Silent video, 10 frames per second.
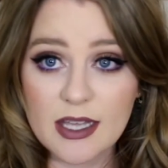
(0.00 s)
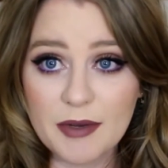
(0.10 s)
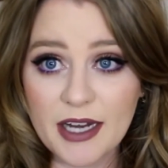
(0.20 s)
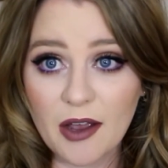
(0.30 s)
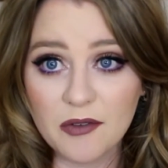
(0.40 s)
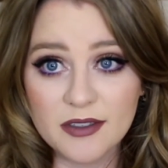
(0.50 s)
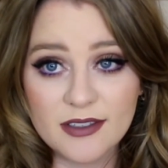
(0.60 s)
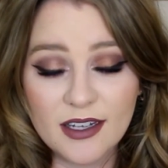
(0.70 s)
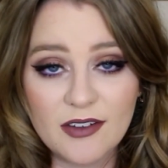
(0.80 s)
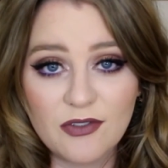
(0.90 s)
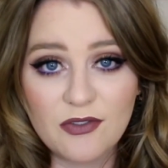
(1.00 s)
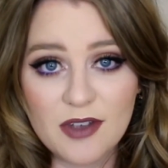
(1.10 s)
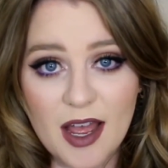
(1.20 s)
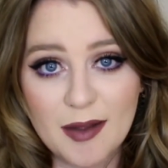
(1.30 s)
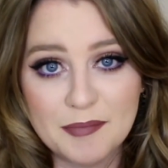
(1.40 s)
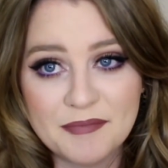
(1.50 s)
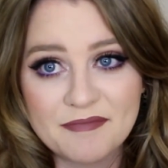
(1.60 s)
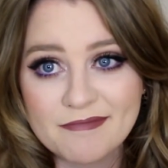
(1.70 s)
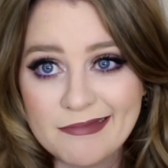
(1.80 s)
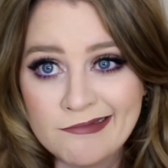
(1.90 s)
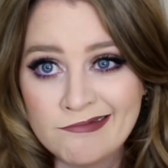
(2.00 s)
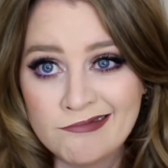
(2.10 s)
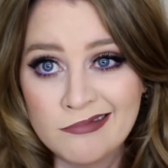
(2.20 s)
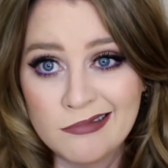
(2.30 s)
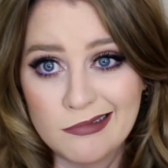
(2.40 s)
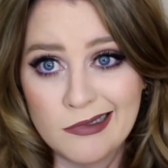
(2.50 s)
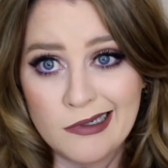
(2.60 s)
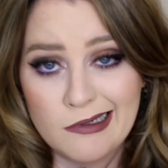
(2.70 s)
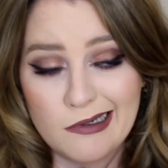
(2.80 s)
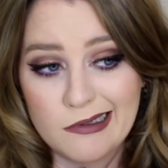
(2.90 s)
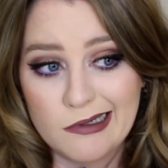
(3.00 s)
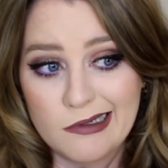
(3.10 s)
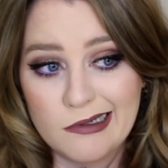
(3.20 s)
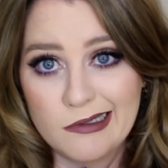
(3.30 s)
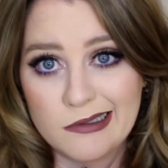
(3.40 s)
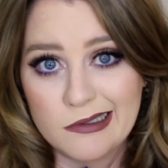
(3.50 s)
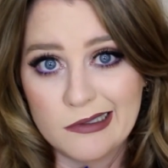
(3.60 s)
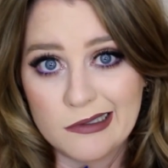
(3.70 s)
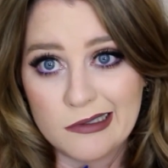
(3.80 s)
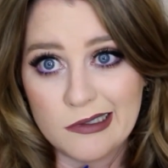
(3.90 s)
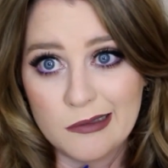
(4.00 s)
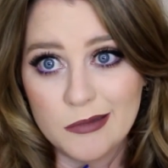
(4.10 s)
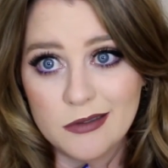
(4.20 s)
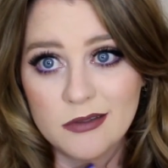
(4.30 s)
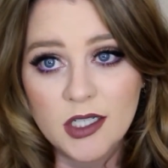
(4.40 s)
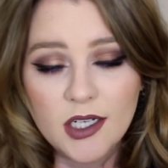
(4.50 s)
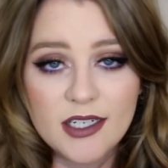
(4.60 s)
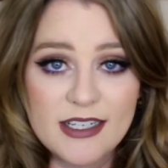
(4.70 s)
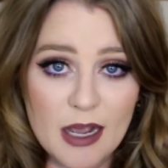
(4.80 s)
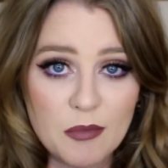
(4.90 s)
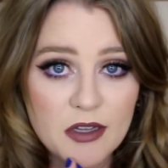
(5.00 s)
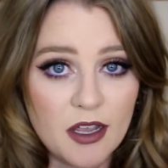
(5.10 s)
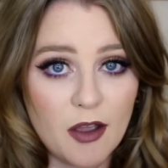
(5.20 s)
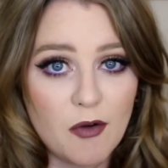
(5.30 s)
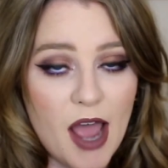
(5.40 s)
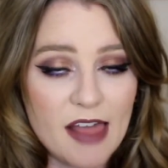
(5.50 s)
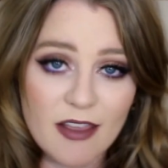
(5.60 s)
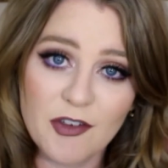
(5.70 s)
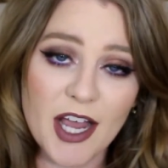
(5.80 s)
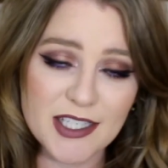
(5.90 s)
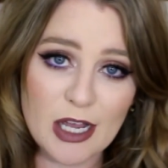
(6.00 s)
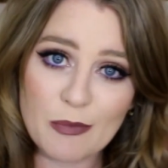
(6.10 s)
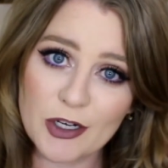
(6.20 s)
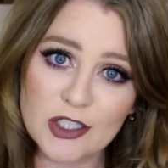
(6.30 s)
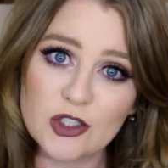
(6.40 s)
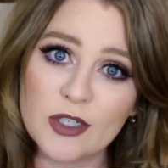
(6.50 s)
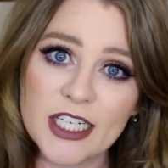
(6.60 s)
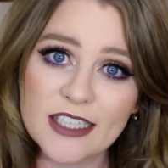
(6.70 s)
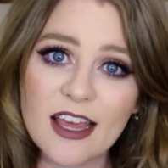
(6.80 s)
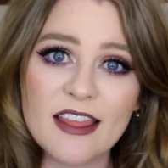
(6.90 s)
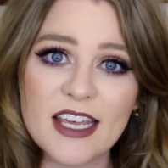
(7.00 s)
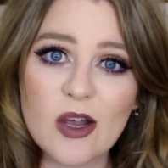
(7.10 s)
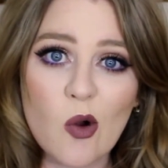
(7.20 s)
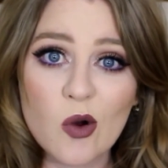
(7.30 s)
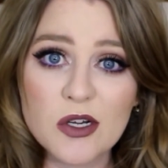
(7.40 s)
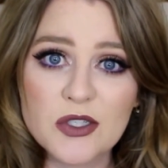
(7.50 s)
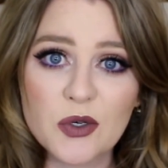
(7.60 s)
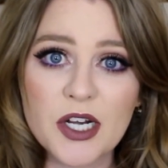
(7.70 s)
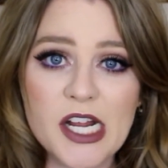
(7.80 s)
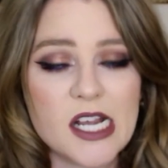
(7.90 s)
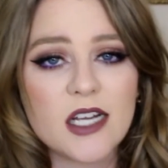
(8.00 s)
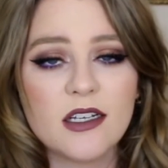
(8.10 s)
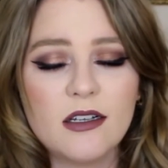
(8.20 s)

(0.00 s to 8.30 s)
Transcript: let me know if um, you have anything crazy like this happened down below. I love you guys. I hope you're enjoying the horror story